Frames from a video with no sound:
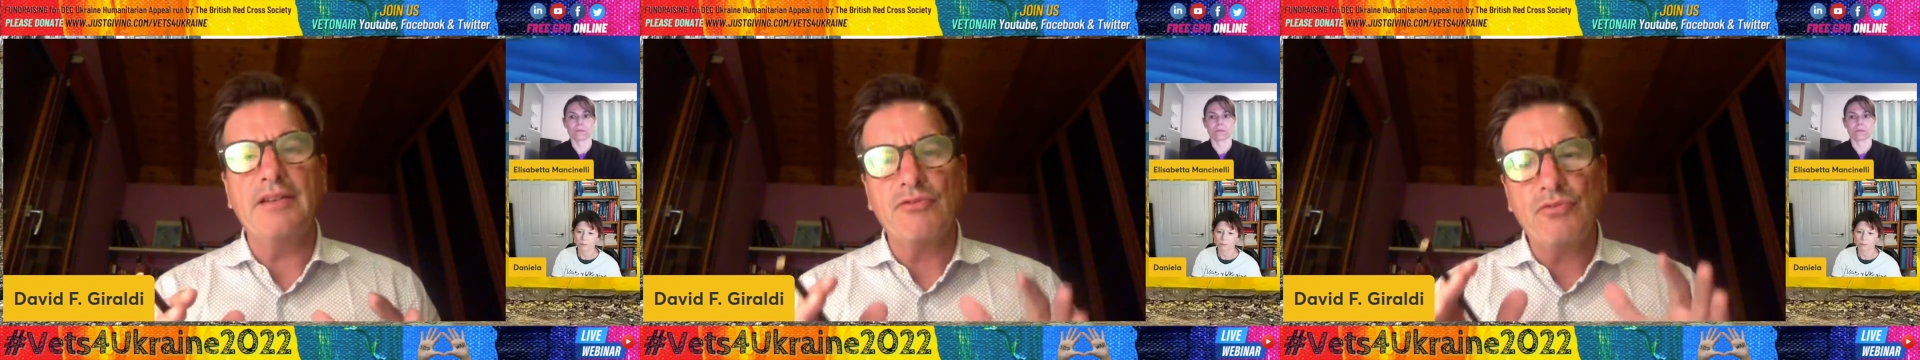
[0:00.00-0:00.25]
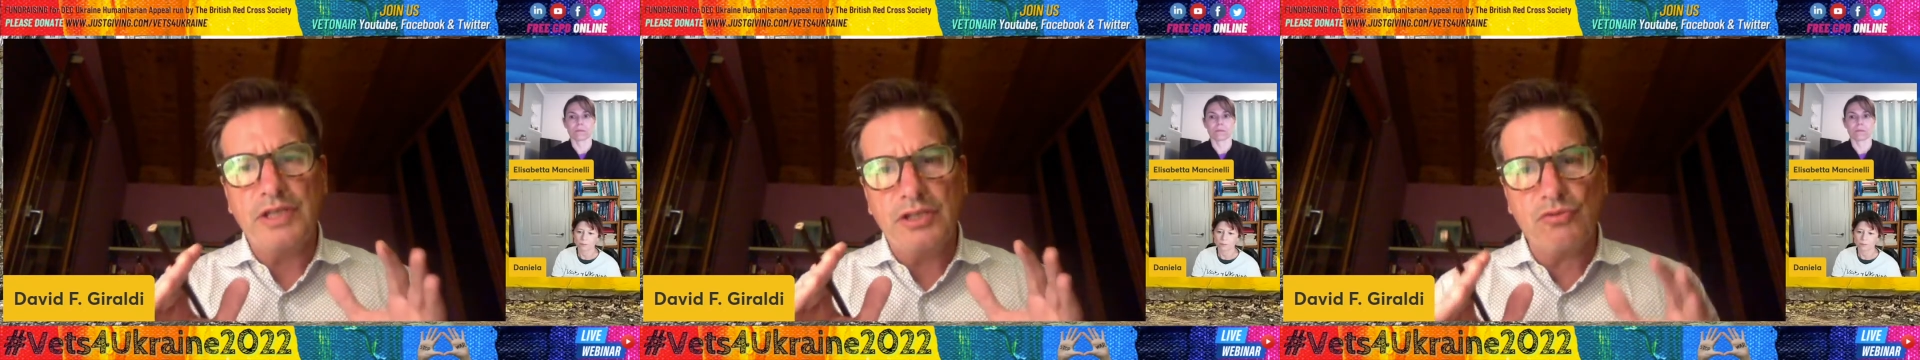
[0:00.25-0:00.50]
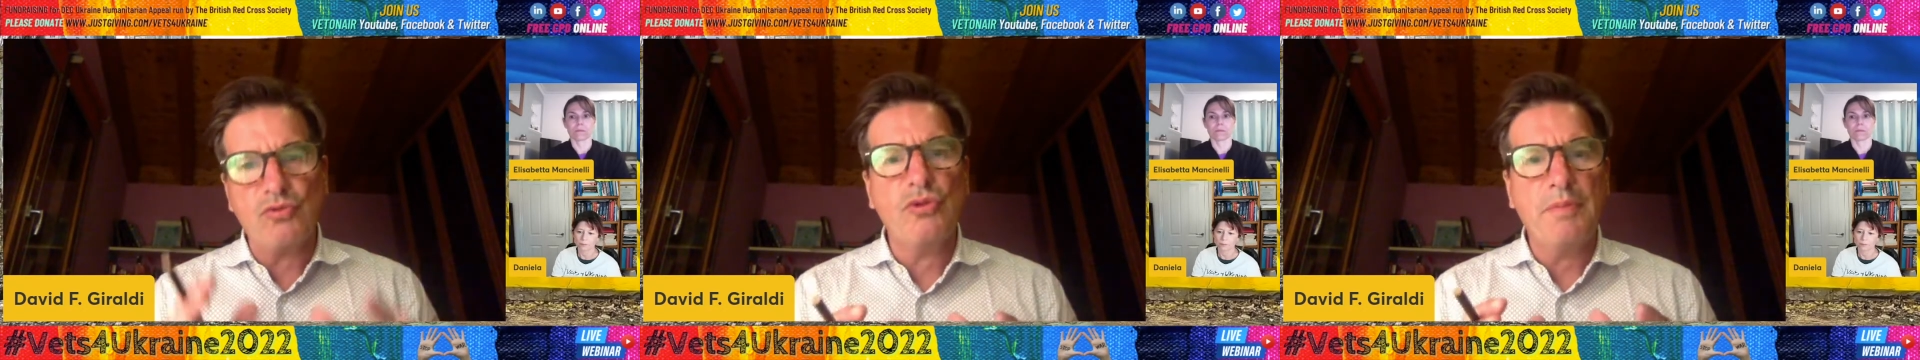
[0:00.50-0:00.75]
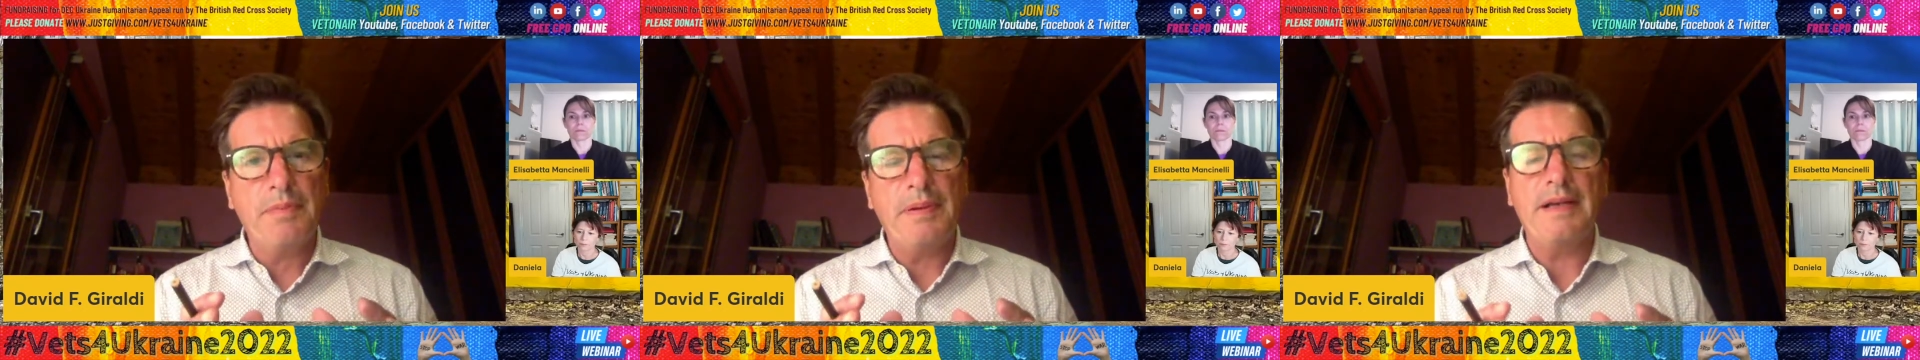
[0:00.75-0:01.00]

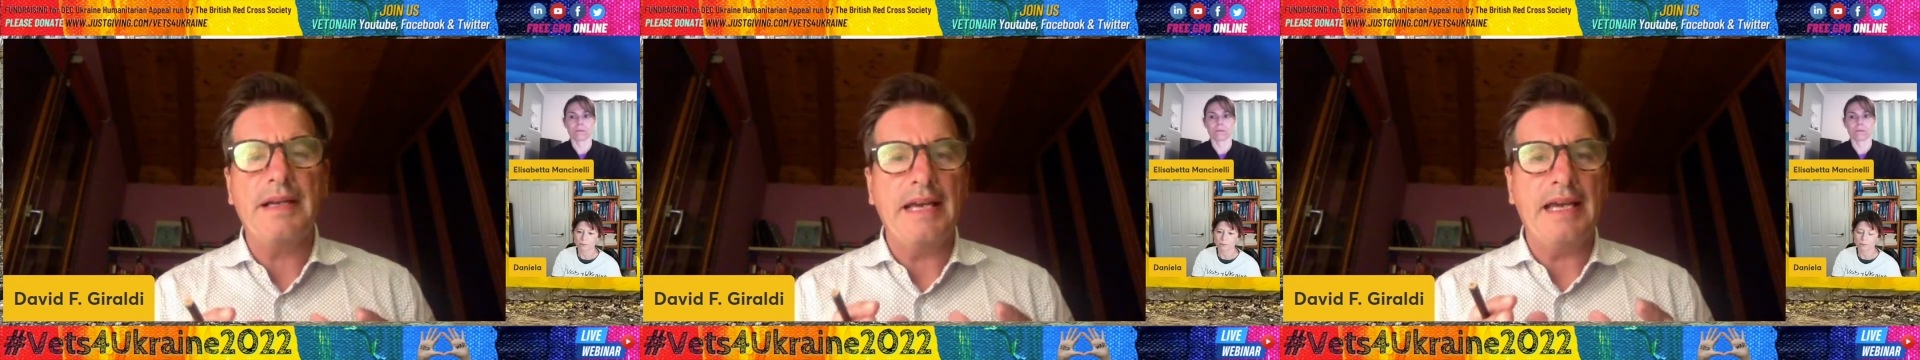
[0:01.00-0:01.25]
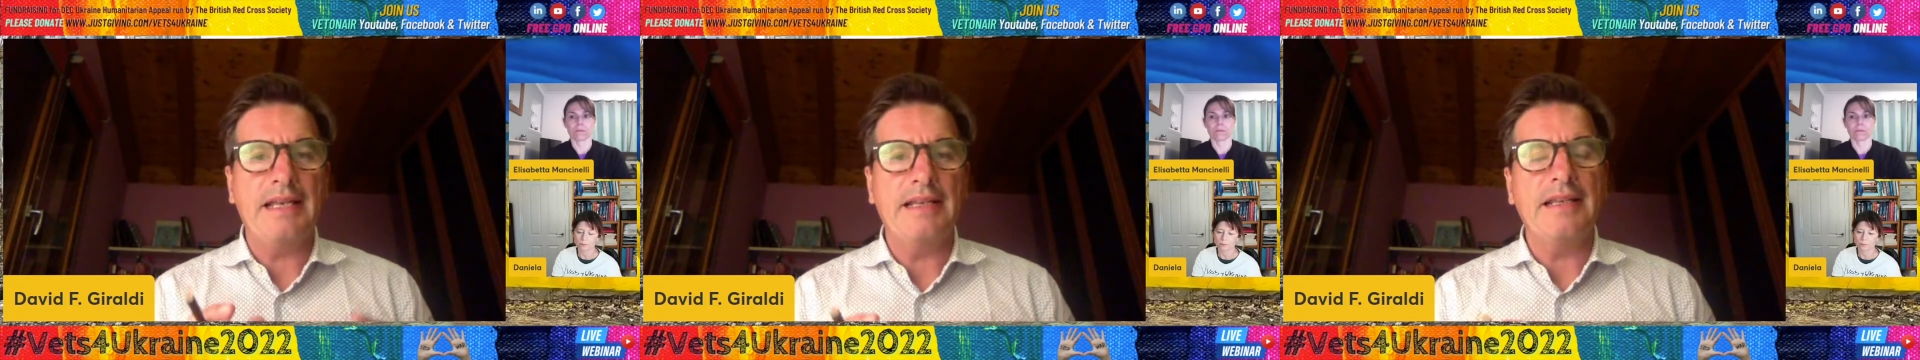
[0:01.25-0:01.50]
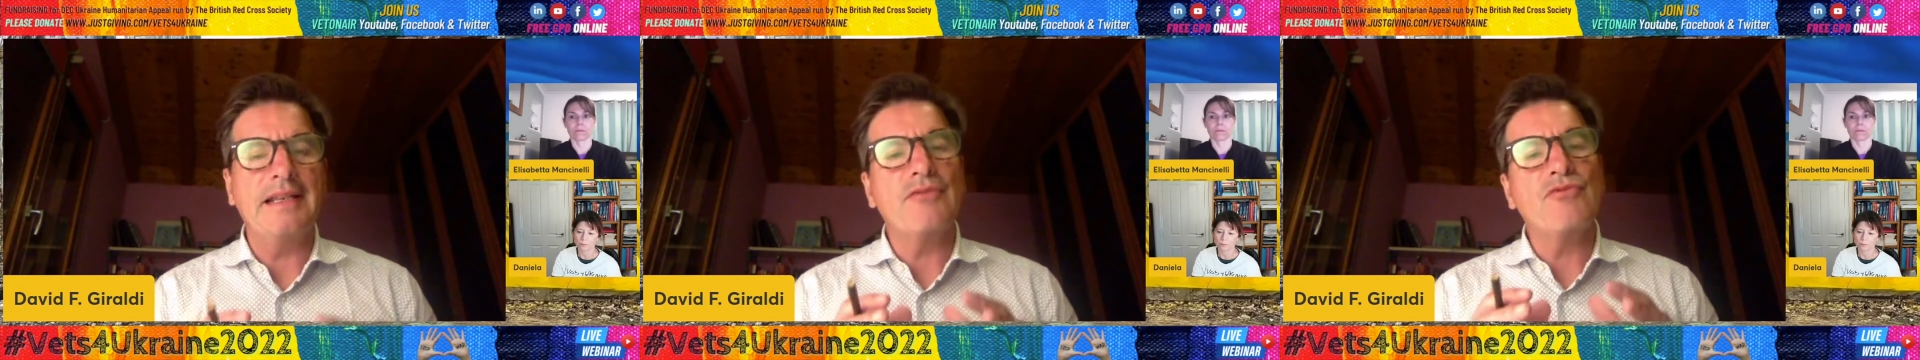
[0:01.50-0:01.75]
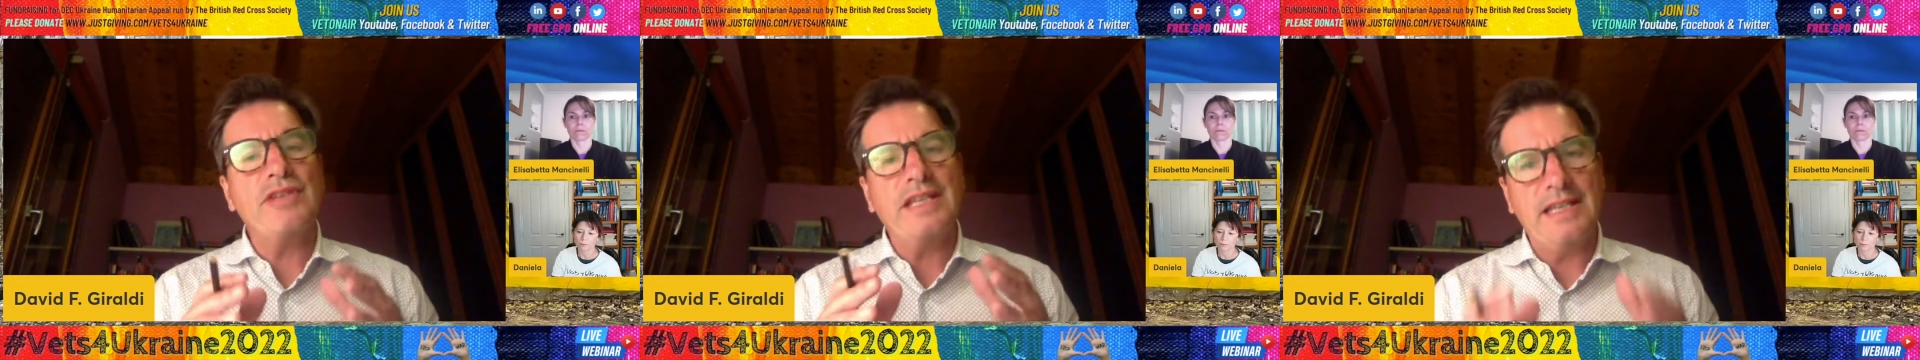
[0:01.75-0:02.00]
regroup and
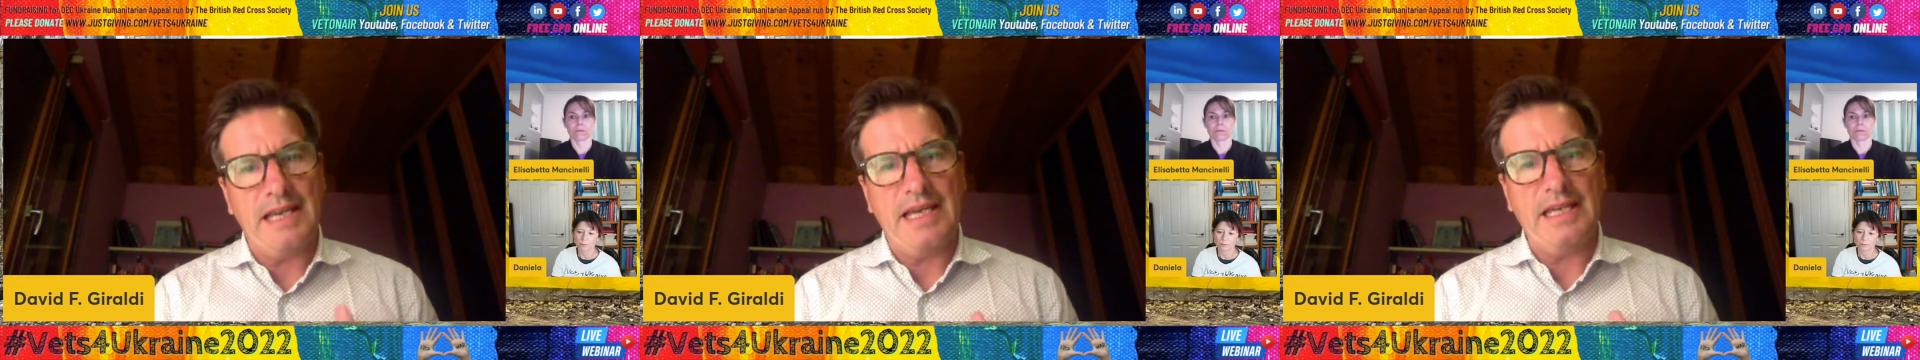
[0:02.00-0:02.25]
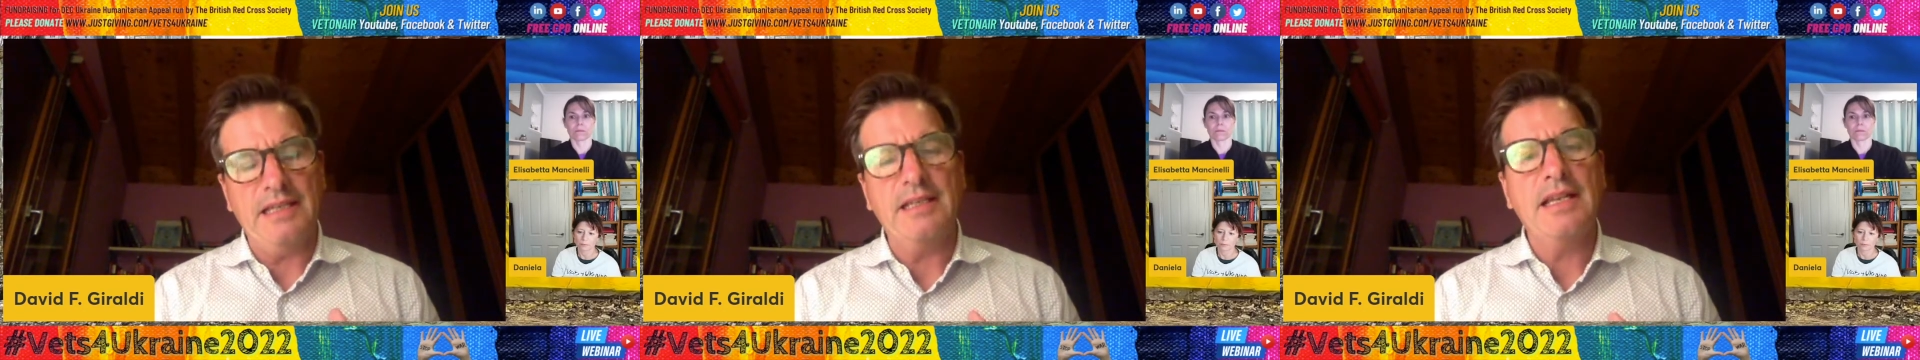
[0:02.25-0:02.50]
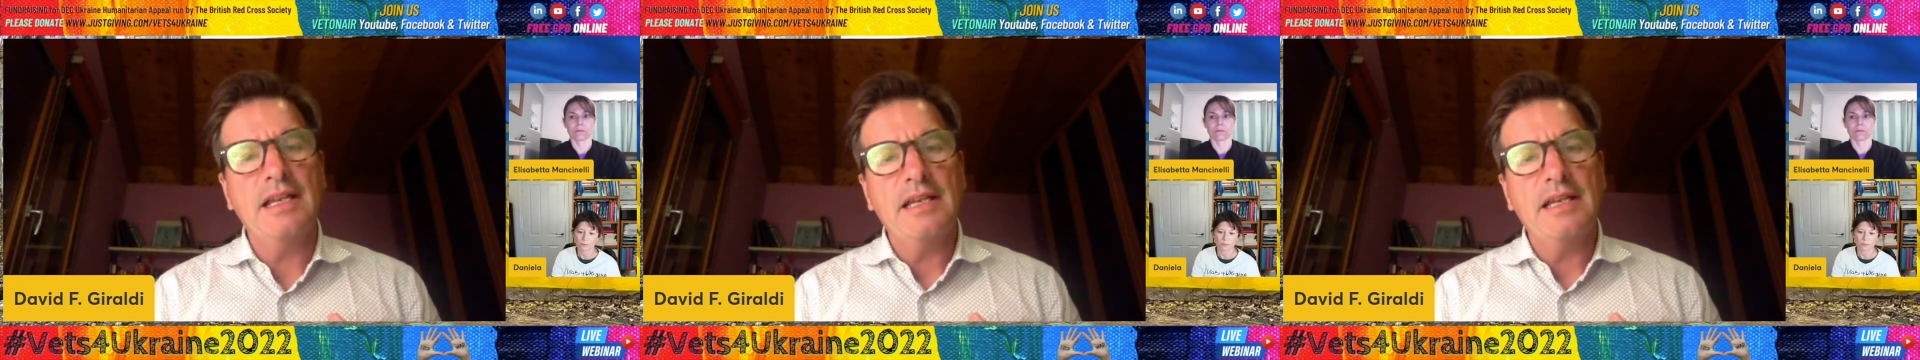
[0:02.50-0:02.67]
regain